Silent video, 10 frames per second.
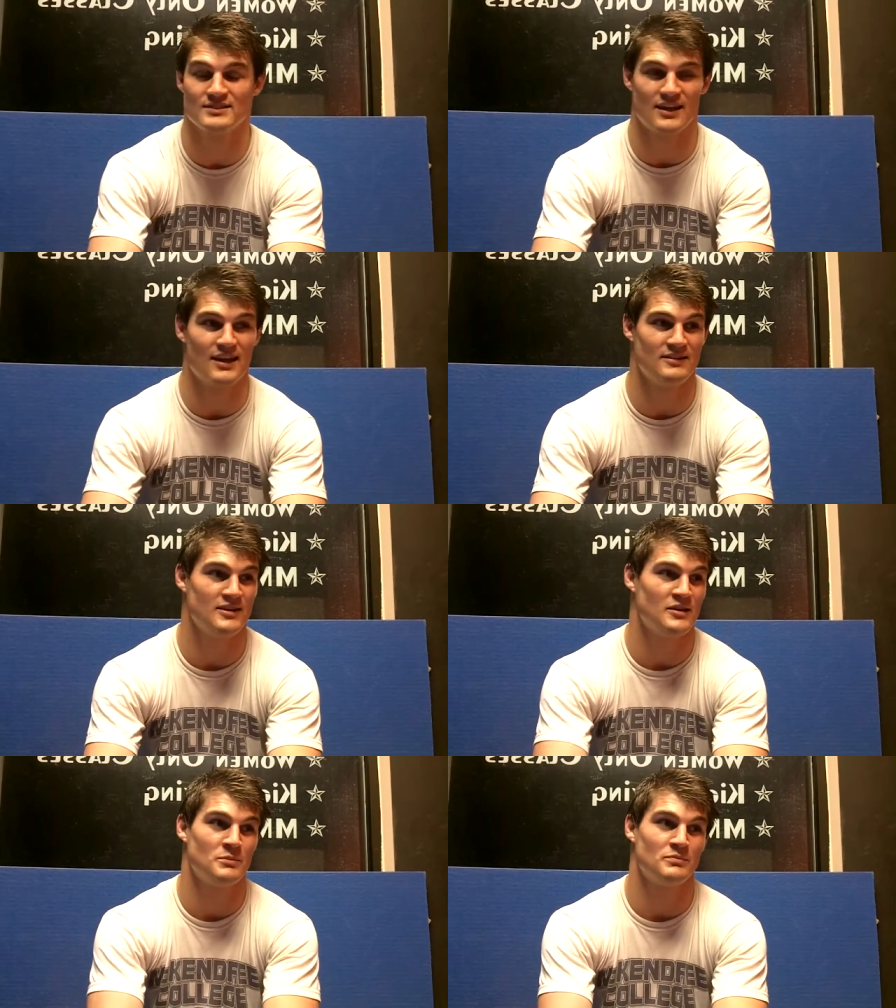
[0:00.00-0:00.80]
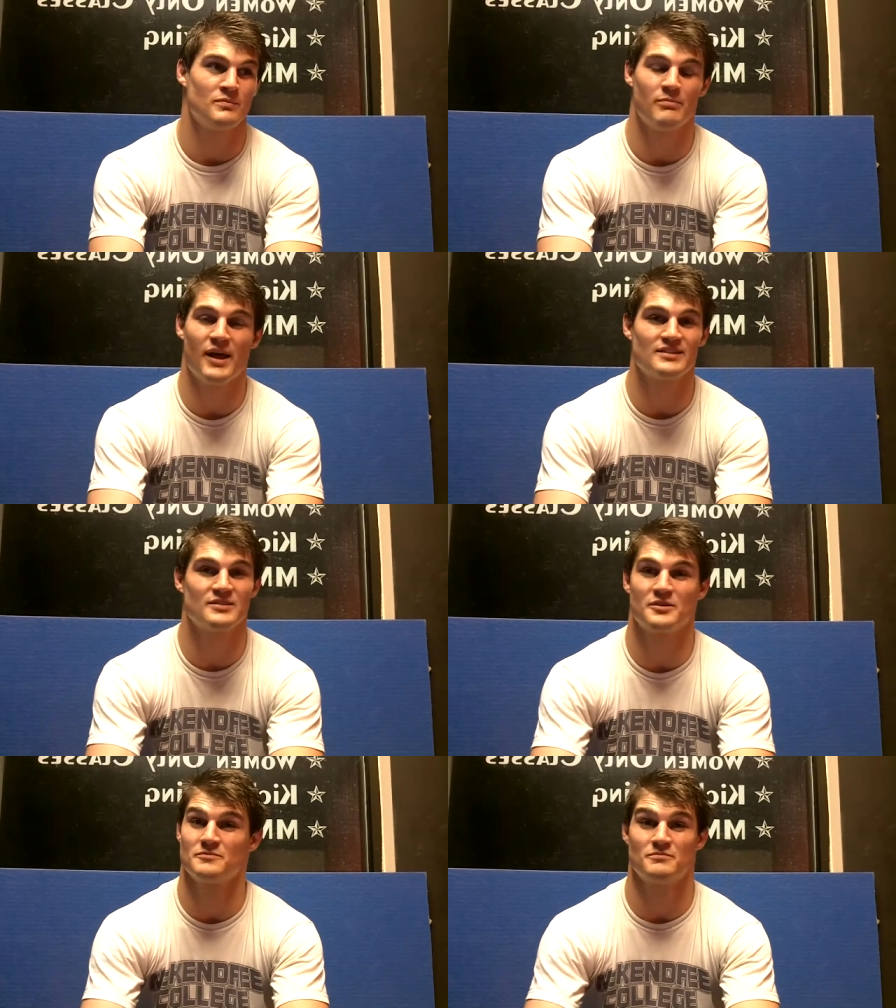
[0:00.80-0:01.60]
It's got
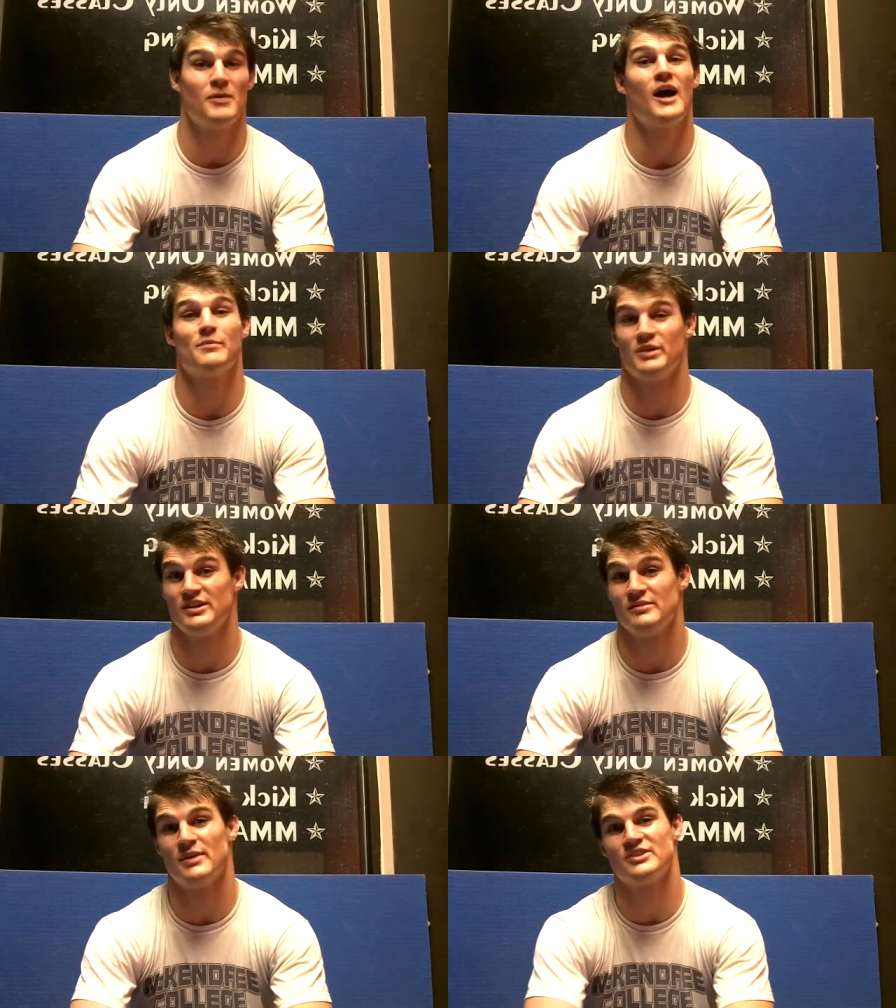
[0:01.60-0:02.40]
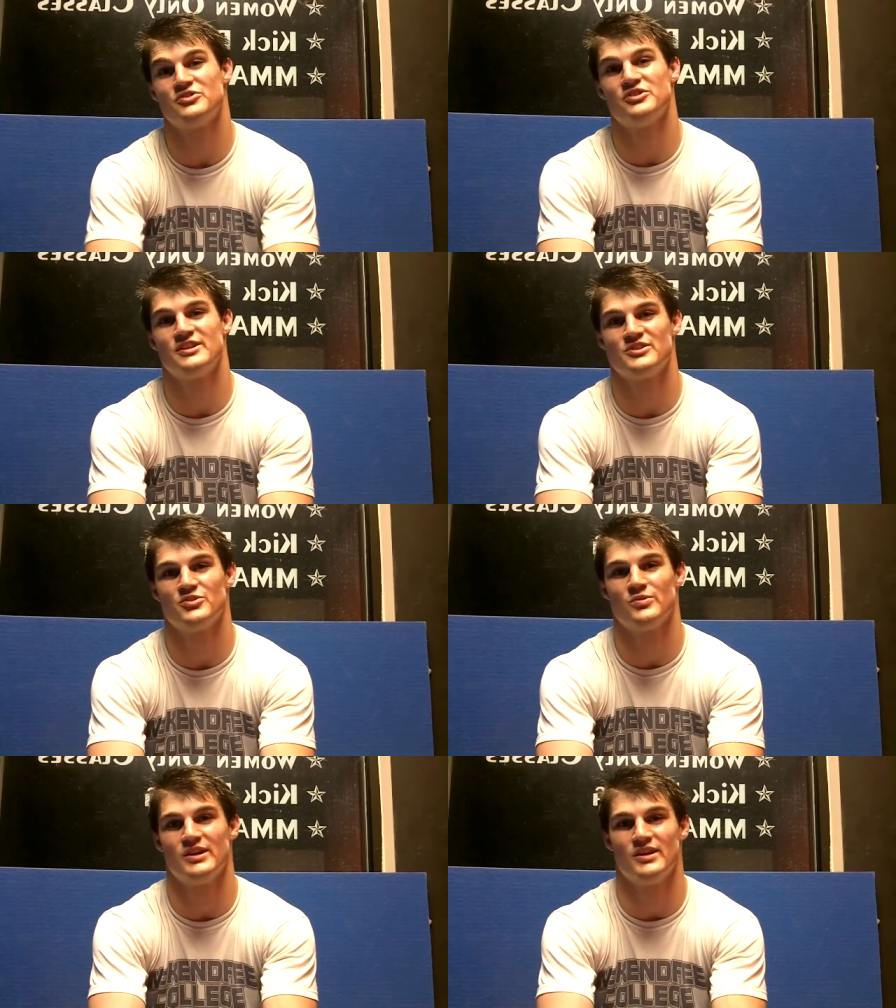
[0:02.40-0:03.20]
best, my opinion, best
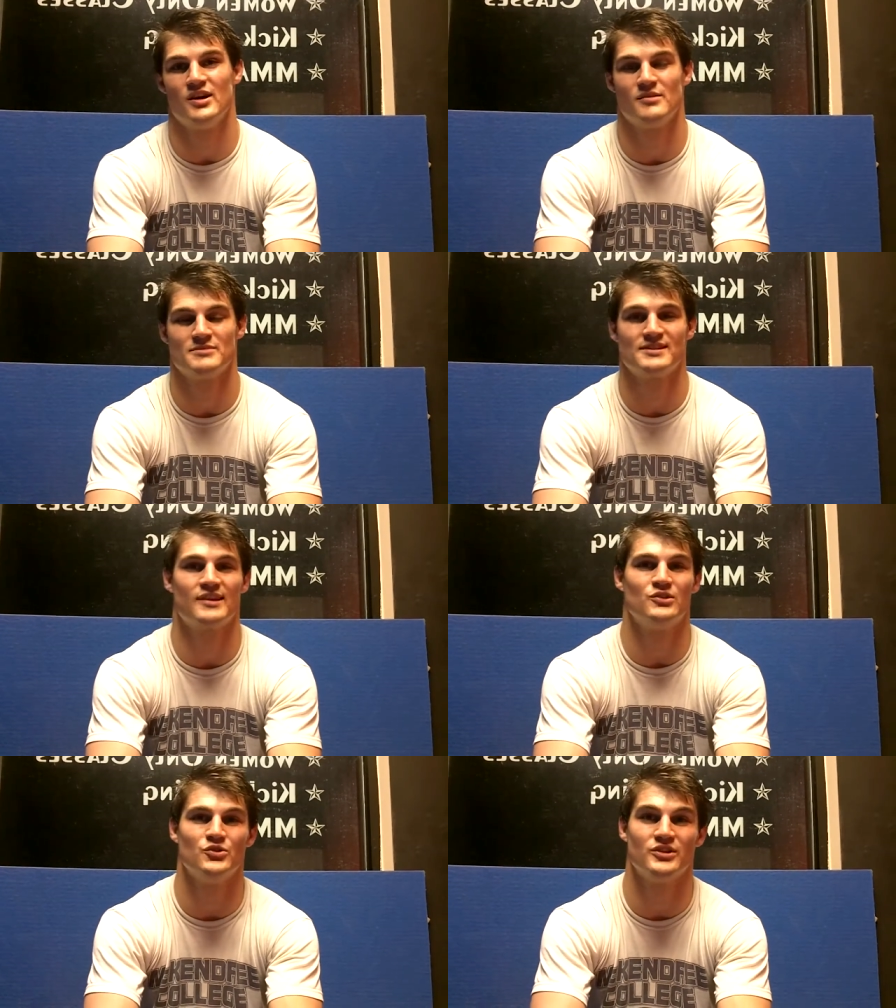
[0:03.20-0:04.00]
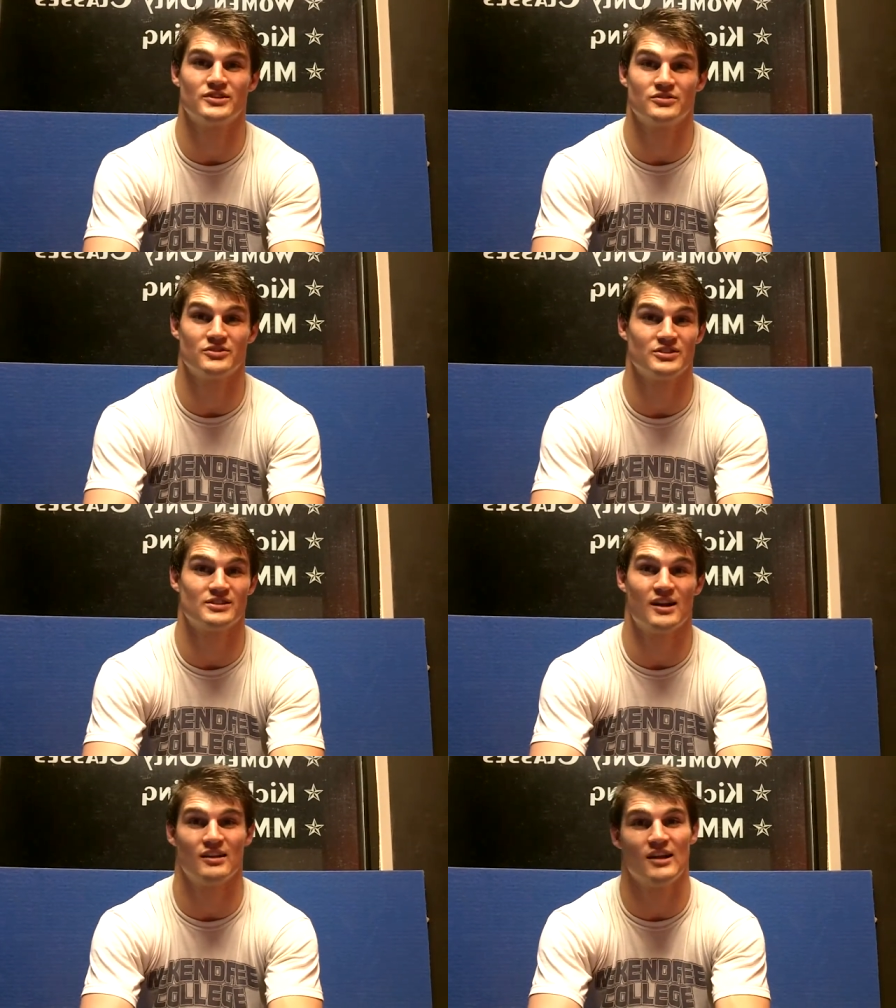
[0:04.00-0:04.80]
jiu-jitsu in um, St. Louis.
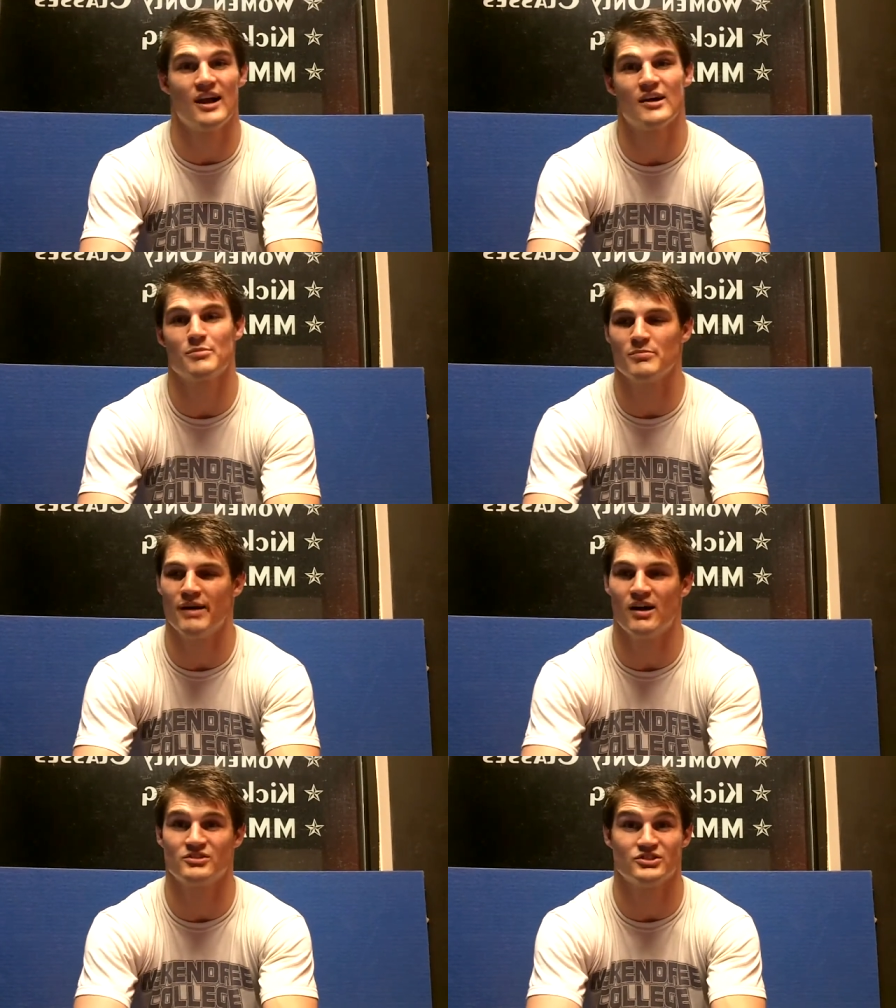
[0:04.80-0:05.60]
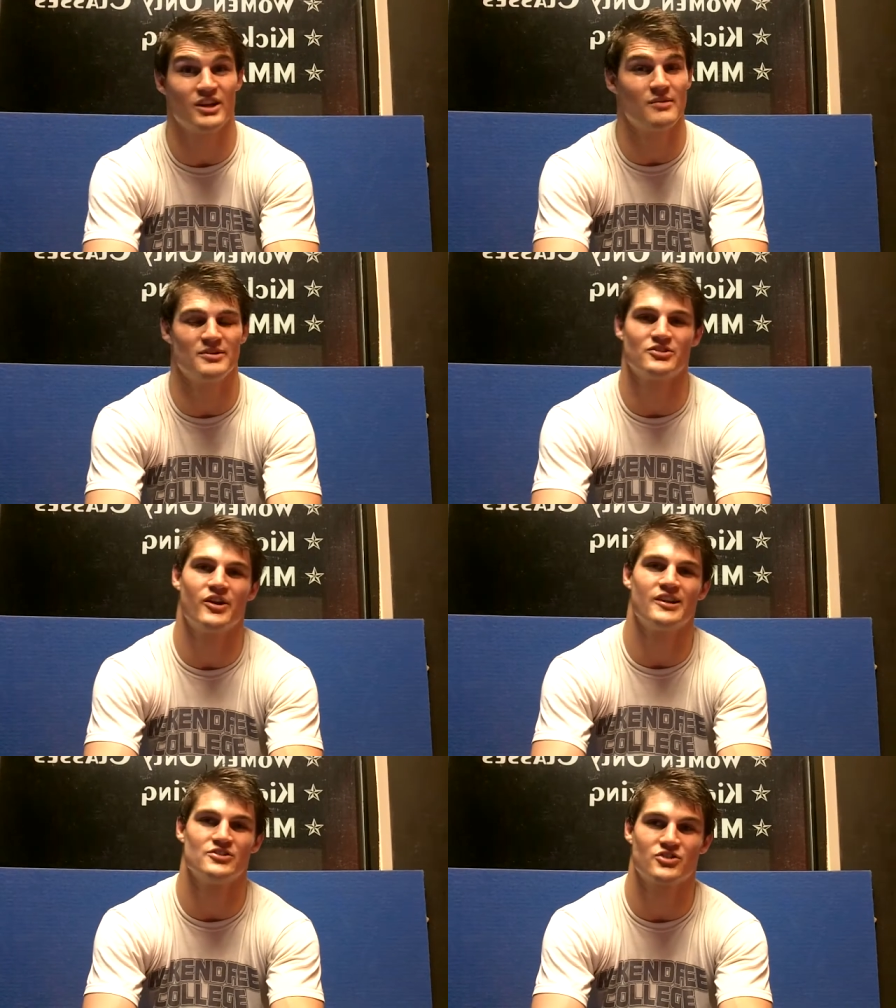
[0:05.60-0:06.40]
Just a lot of upper belts. J.W. is a
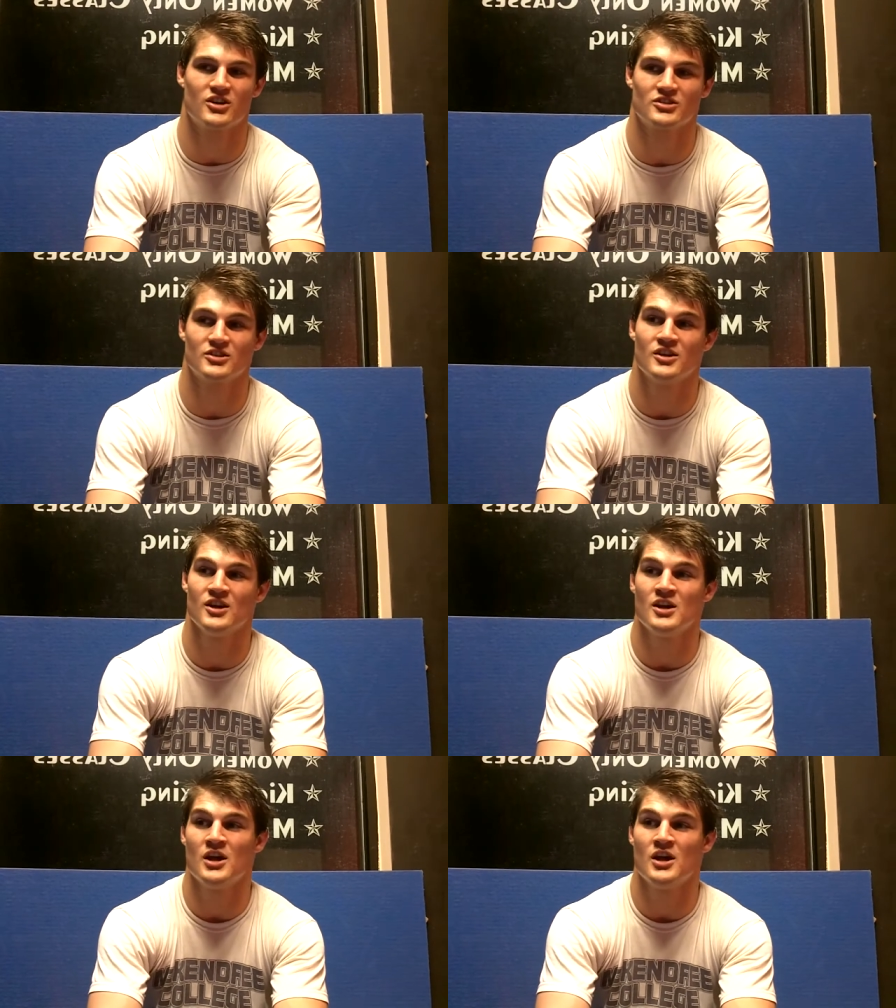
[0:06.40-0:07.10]
great instructor.